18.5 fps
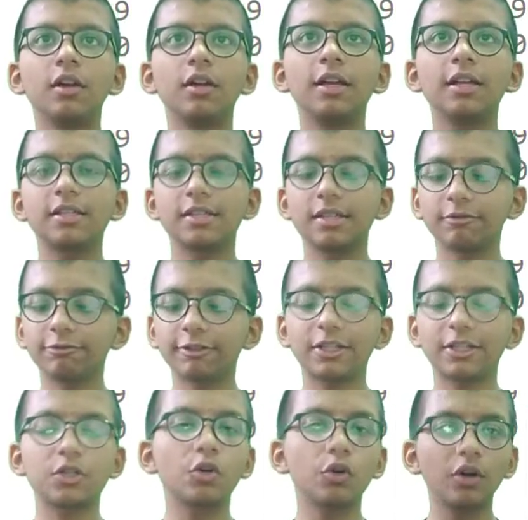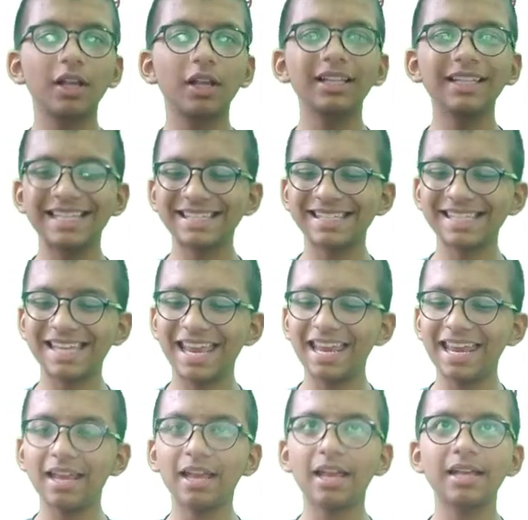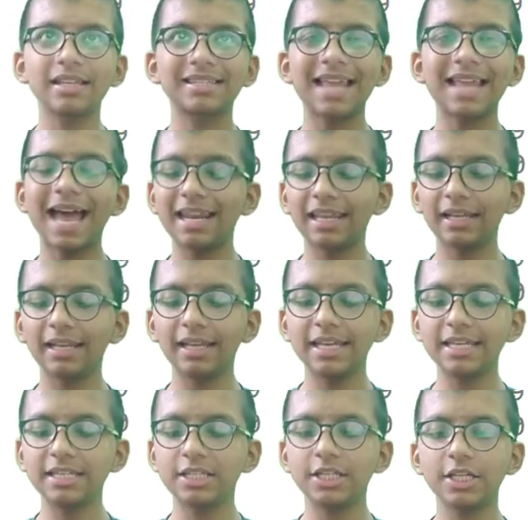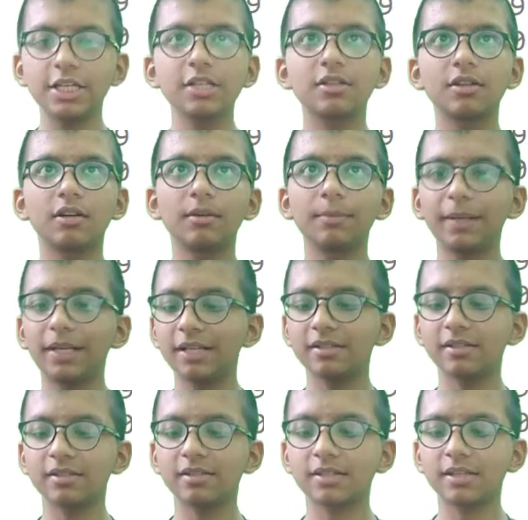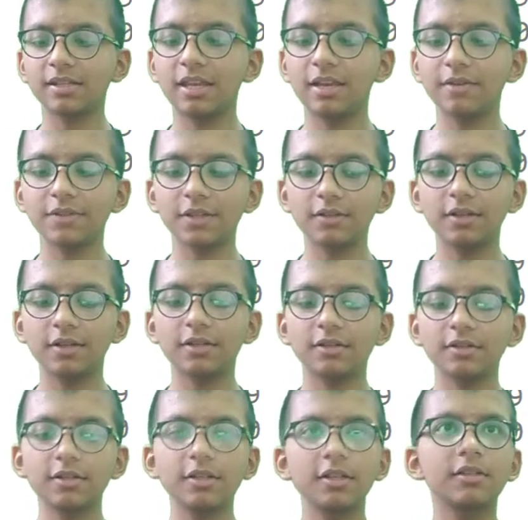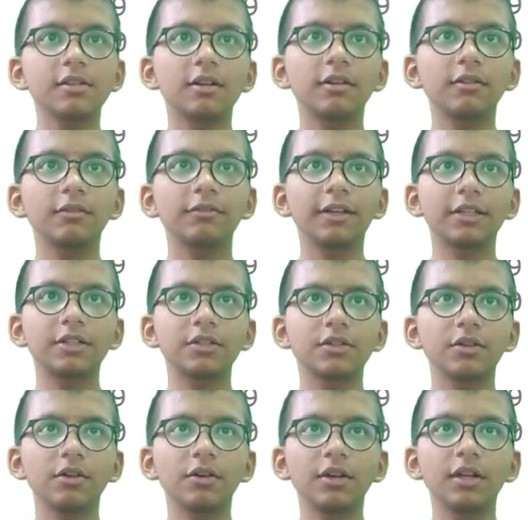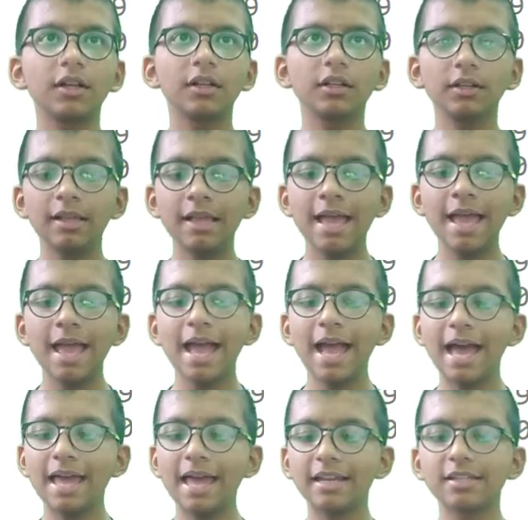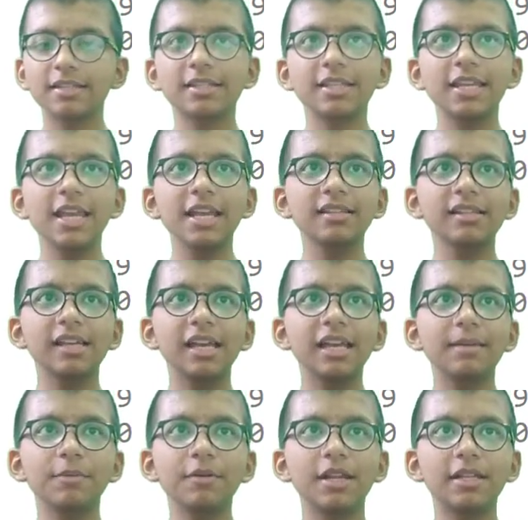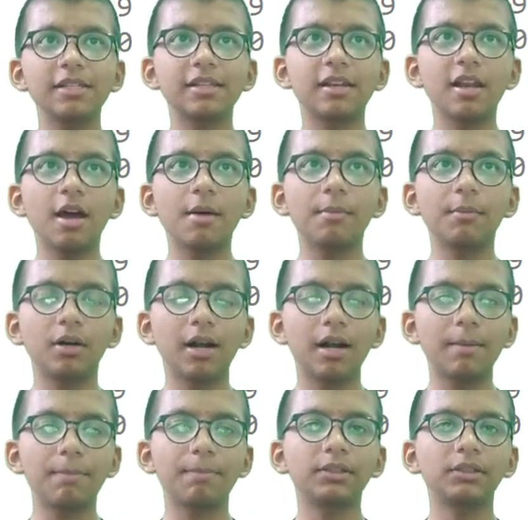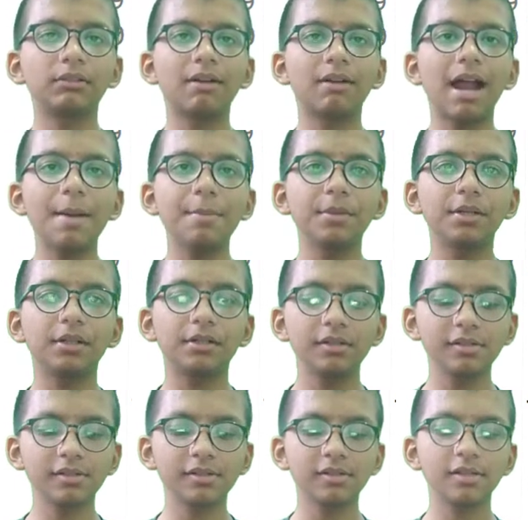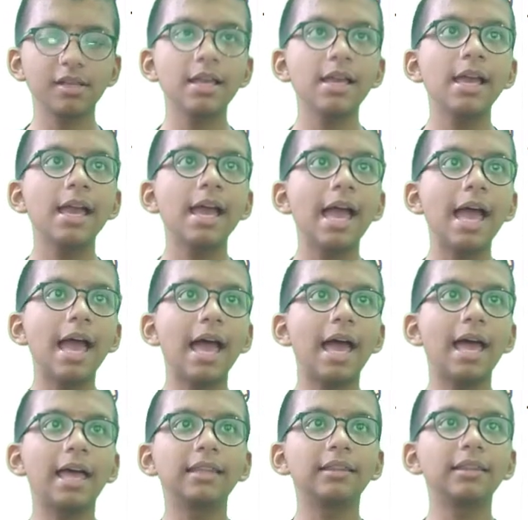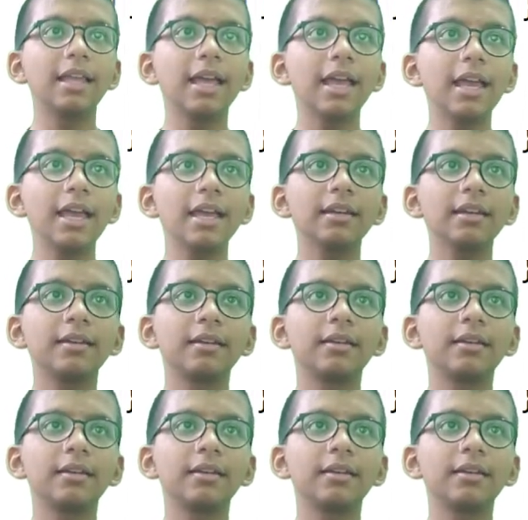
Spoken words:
it's a factorial, let's say a static integer, because it gives us integer factorial, and it takes the input as a number, parameters, and then